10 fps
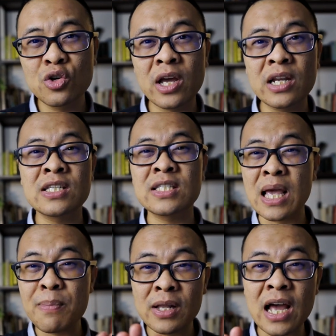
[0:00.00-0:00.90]
you can
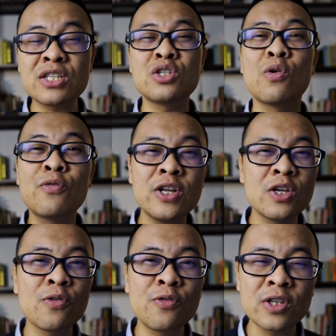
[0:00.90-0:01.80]
stabilize your
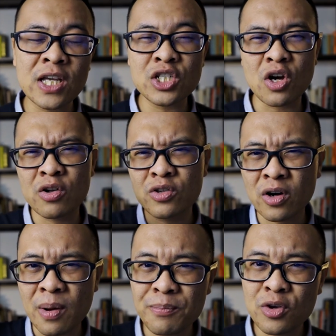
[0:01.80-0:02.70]
video footage on your
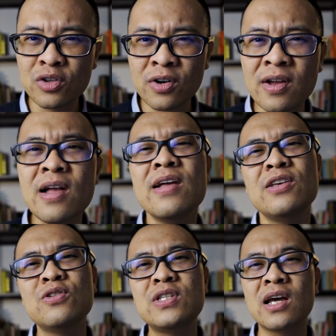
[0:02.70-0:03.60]
computer
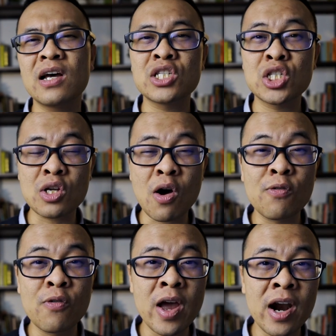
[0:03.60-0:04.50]
using a
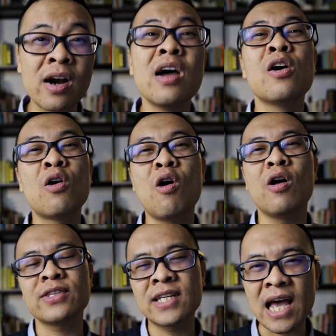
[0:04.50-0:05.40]
software
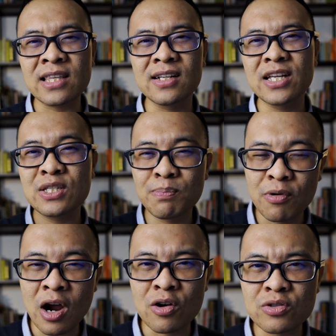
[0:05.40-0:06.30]
called Catalyst
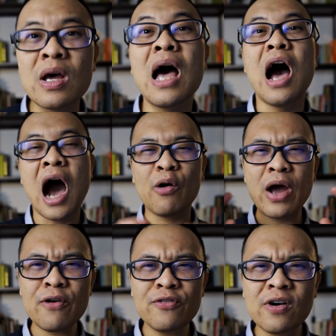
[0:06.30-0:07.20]
Browse.
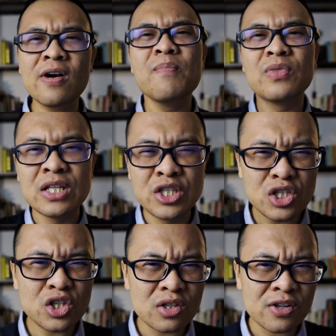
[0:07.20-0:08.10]
However,
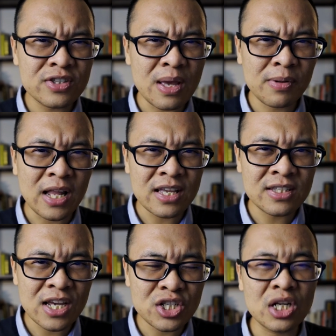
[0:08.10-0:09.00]
digital
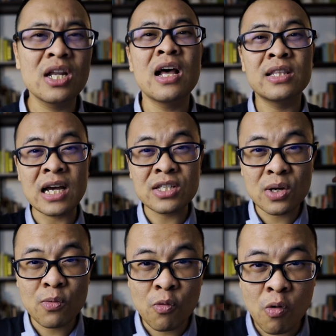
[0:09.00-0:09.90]
stabilization
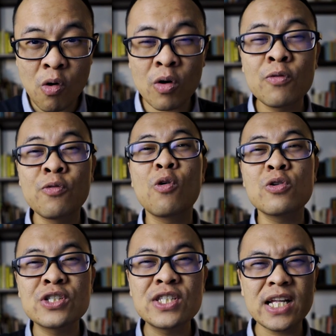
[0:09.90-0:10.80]
doesn't work for
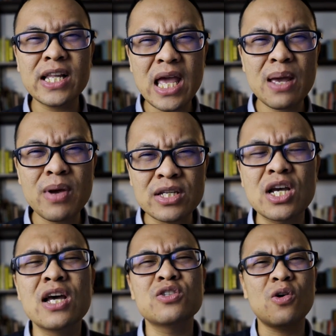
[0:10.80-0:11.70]
still
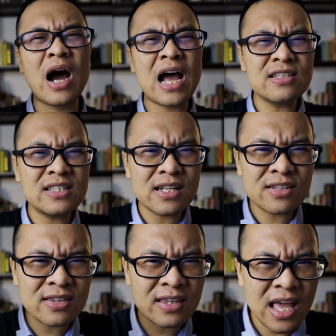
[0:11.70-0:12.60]
image, so I still
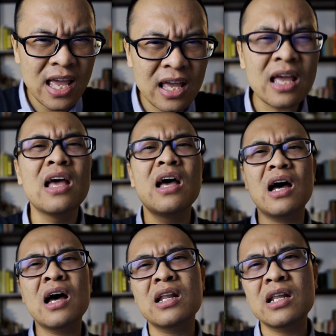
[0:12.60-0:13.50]
think
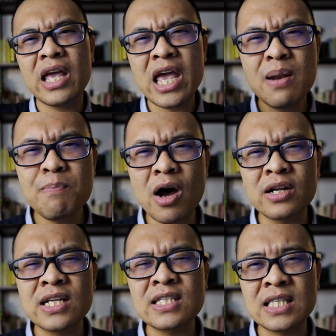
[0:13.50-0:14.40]
an
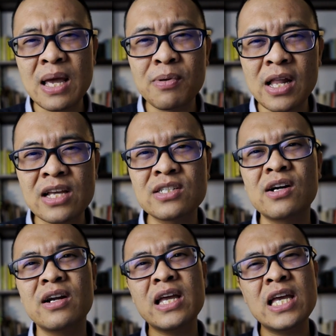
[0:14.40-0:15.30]
in-body
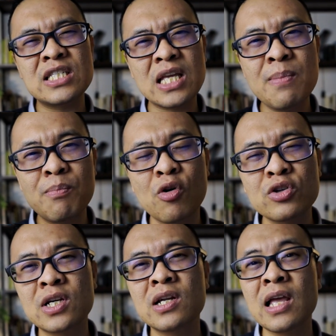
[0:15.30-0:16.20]
stabilizer is
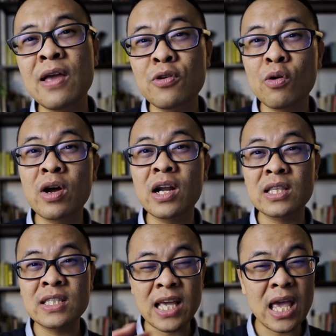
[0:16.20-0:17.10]
important if you want to
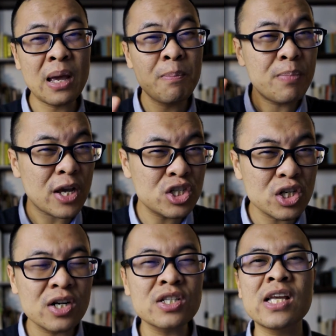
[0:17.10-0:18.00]
take
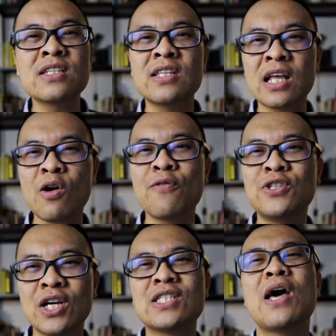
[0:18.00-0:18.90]
pictures instead of
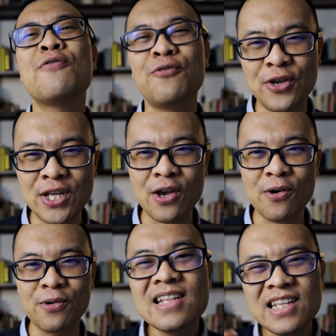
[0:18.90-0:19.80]
just
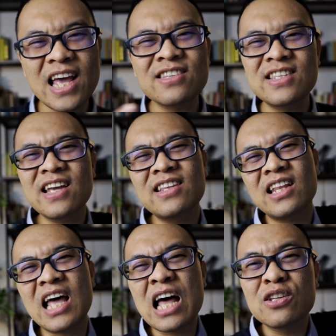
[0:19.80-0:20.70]
video. Next thing
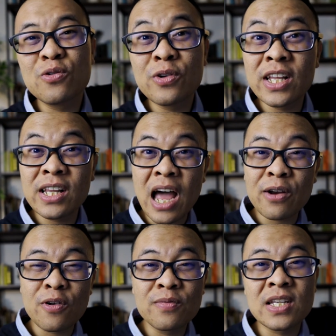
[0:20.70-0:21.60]
that I don't really
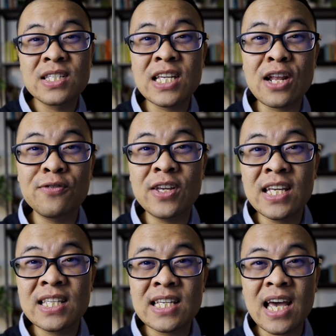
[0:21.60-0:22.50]
like from the
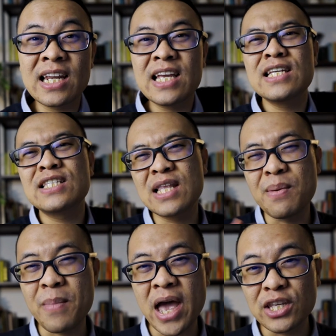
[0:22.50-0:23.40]
ZV-E10 is the
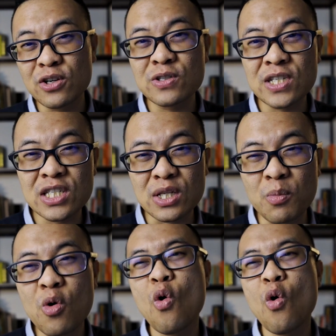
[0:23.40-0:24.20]
menu system.